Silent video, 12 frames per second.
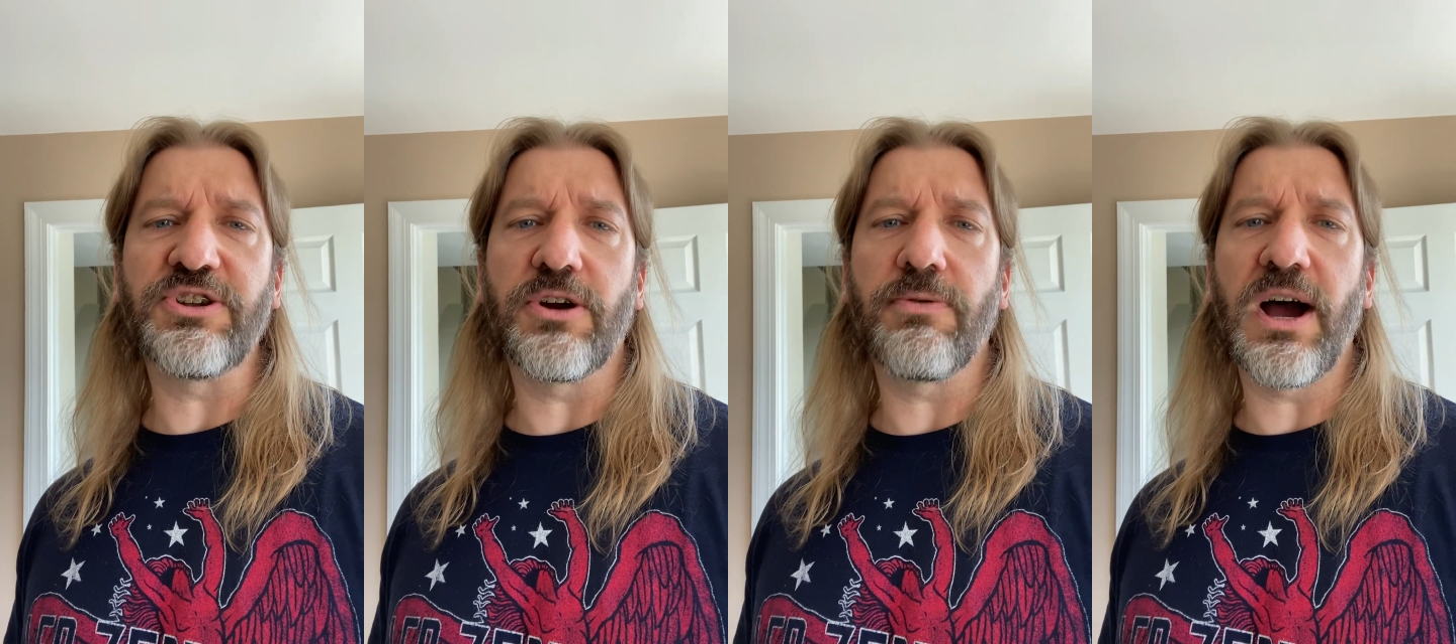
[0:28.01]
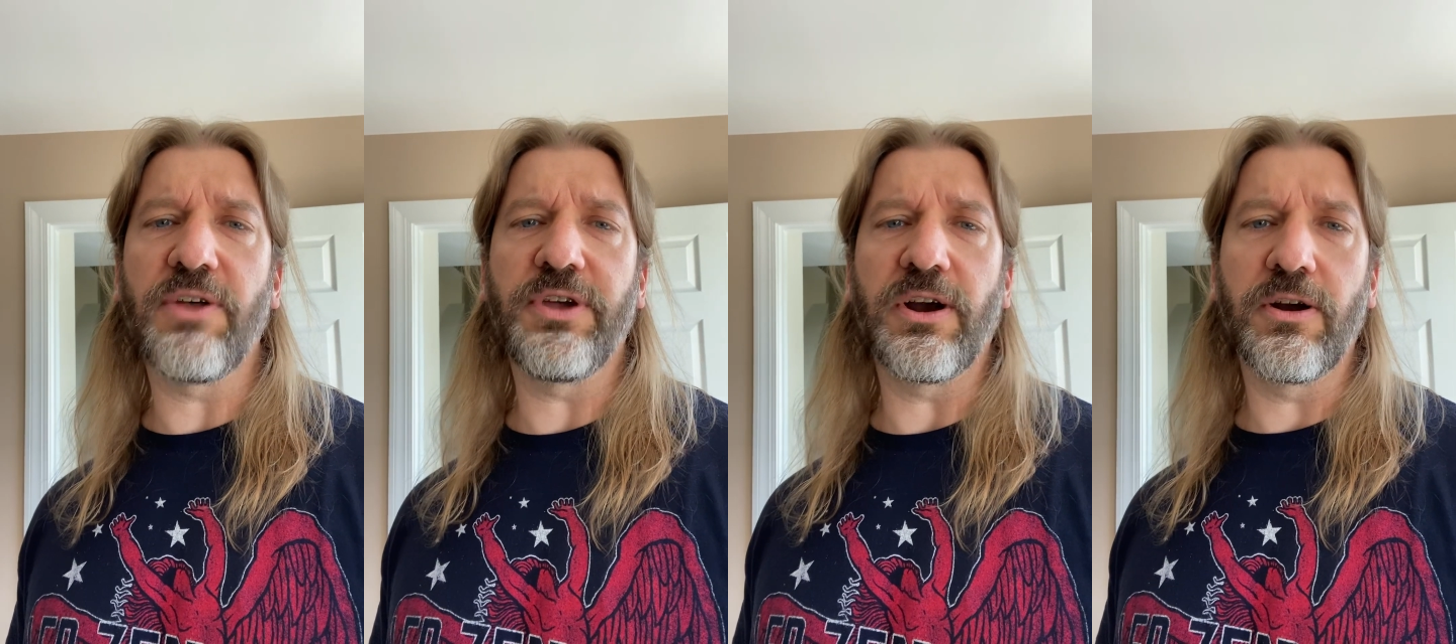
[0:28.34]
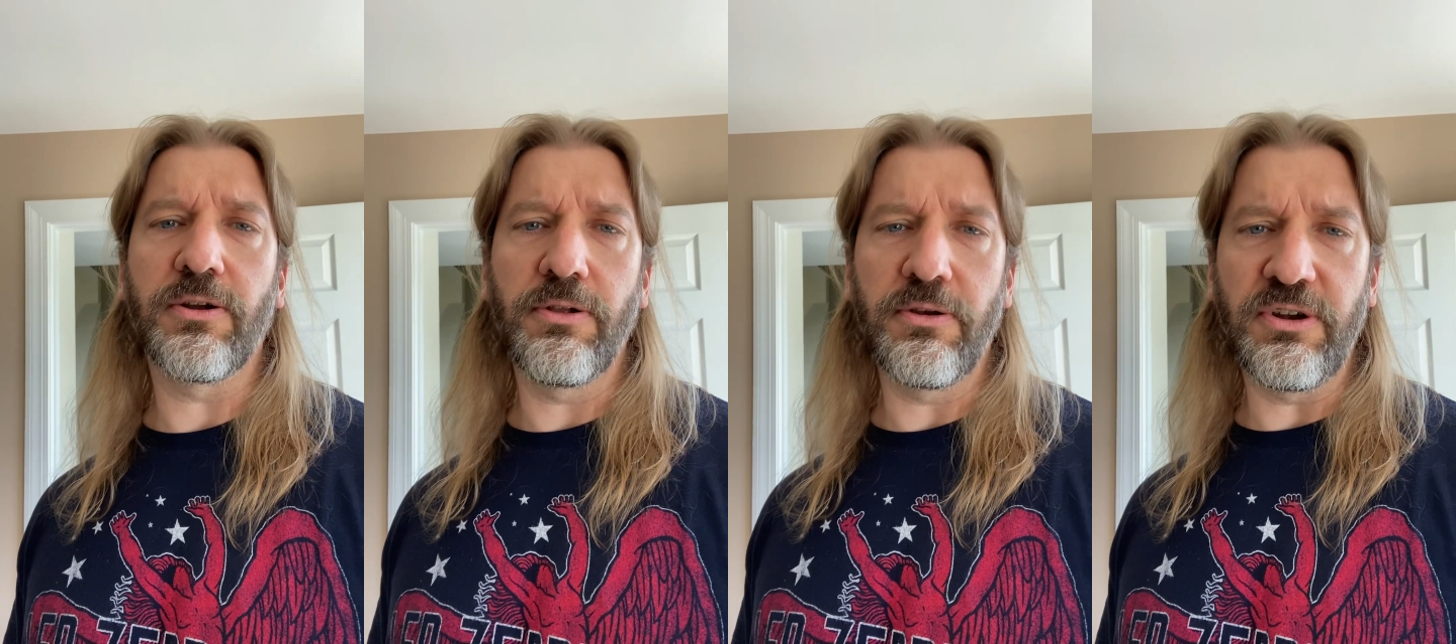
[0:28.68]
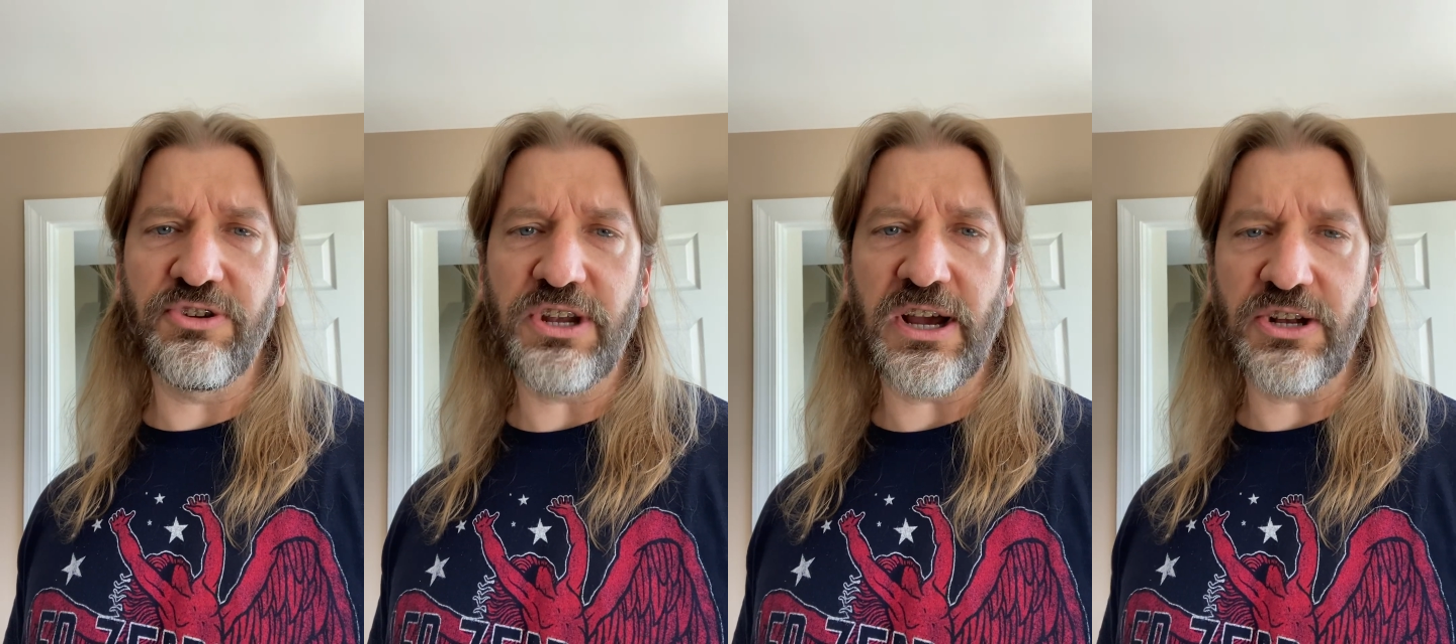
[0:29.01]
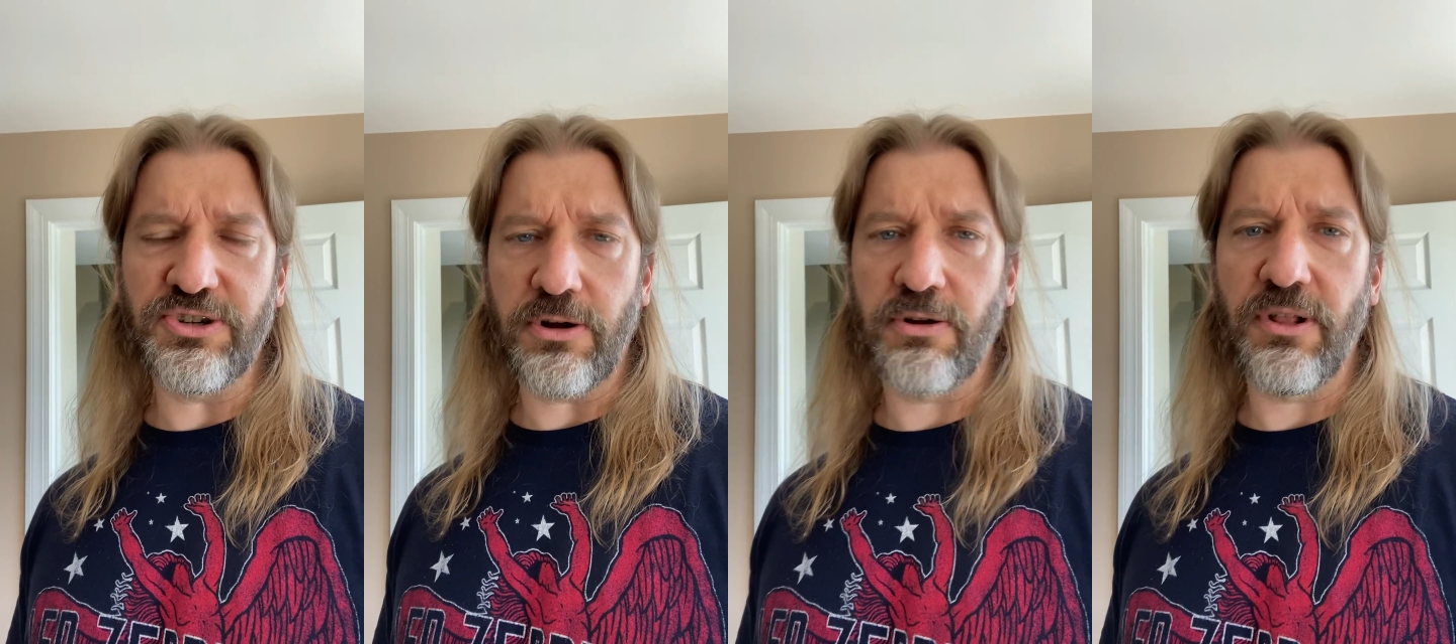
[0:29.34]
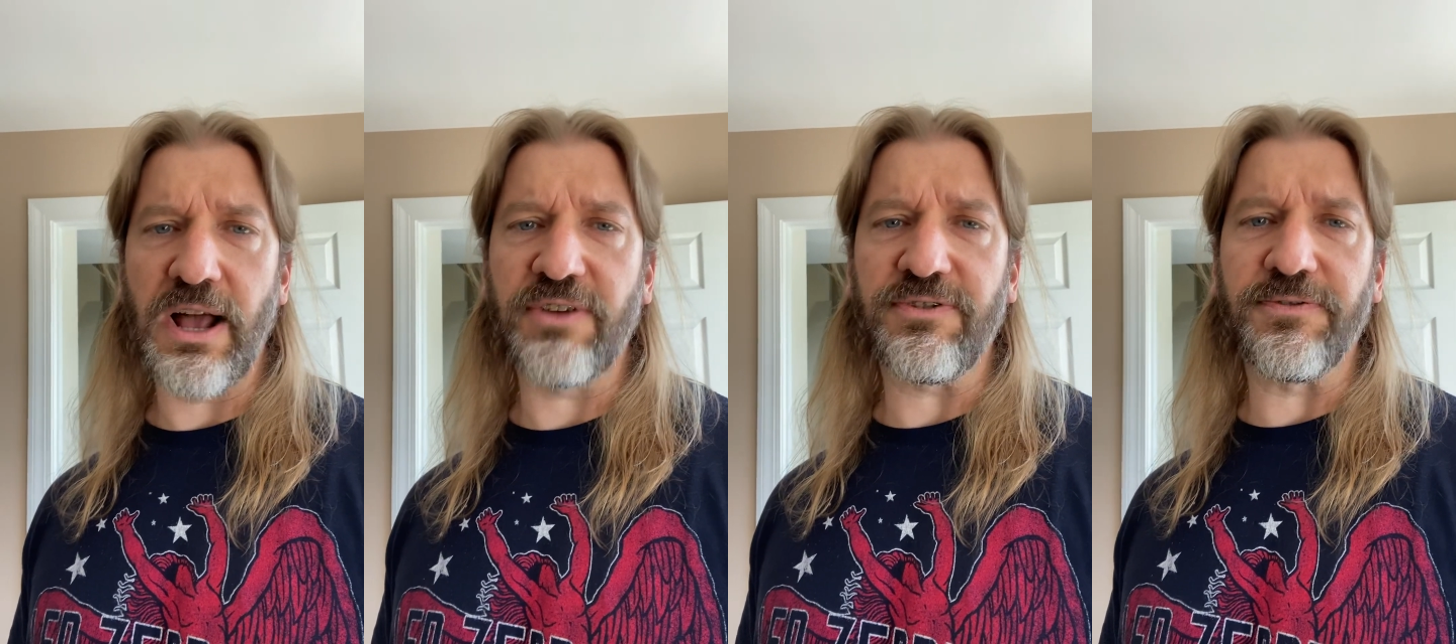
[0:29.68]
Joe out there, including G.I. Joe
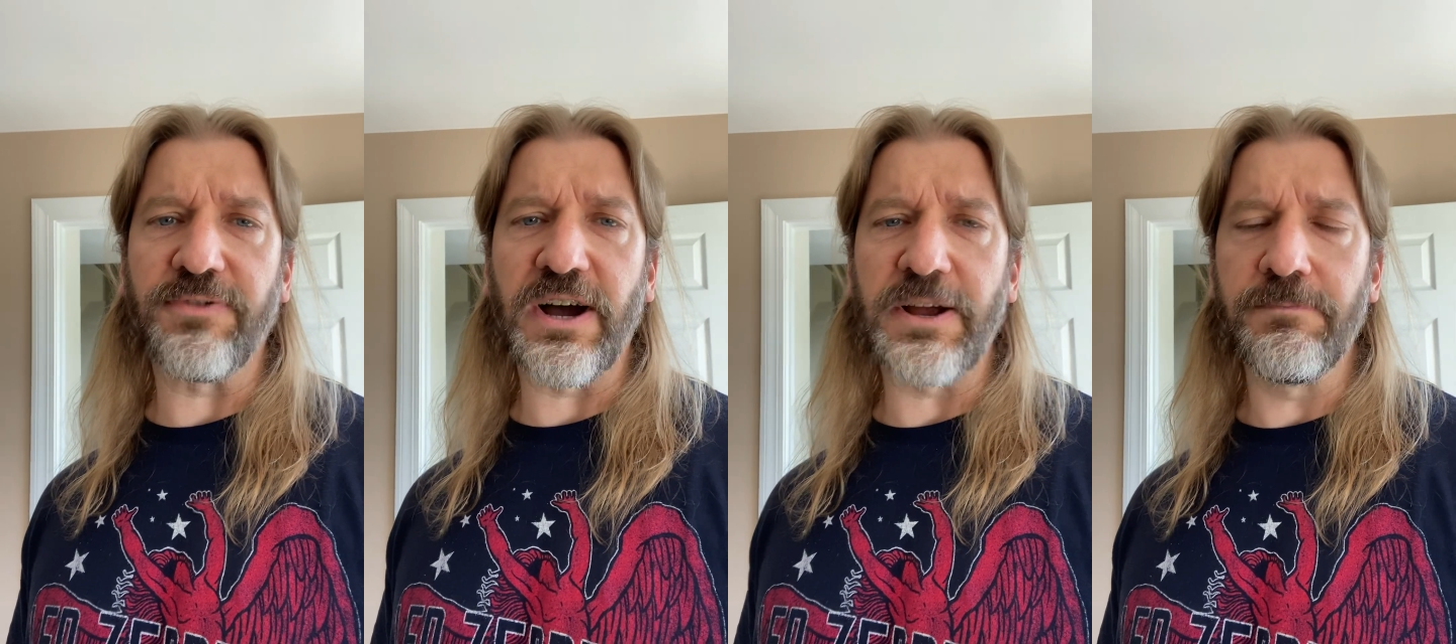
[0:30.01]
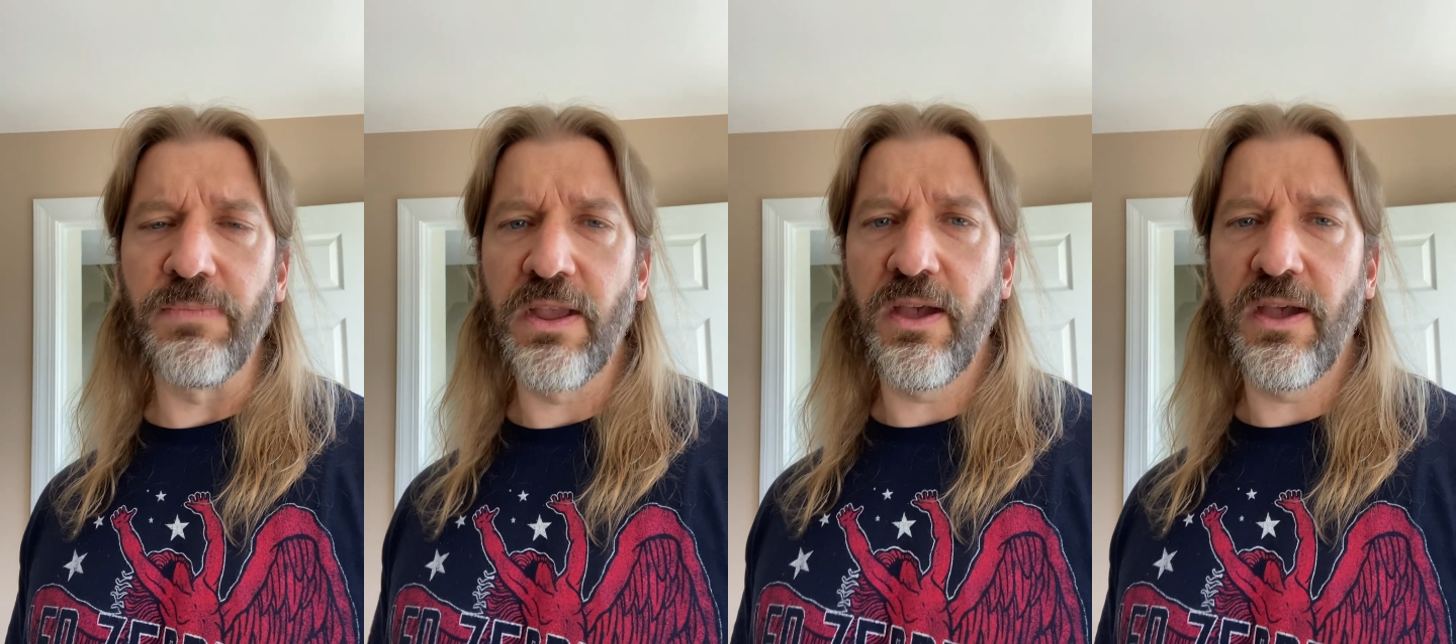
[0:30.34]
Classified.